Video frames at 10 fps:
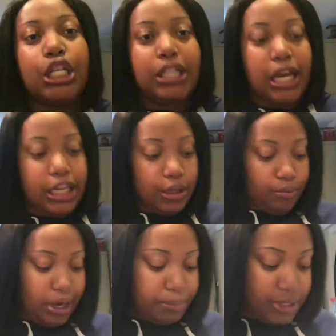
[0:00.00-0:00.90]
tight and
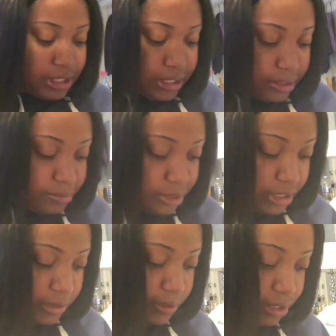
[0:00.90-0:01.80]
wrapped up.
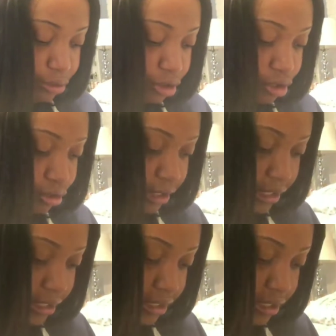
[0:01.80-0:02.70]
A little
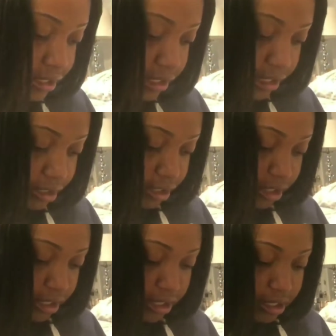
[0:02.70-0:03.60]
CurlKit
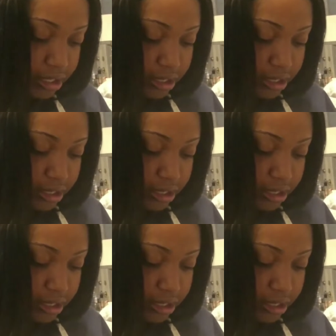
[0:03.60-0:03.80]
sticker.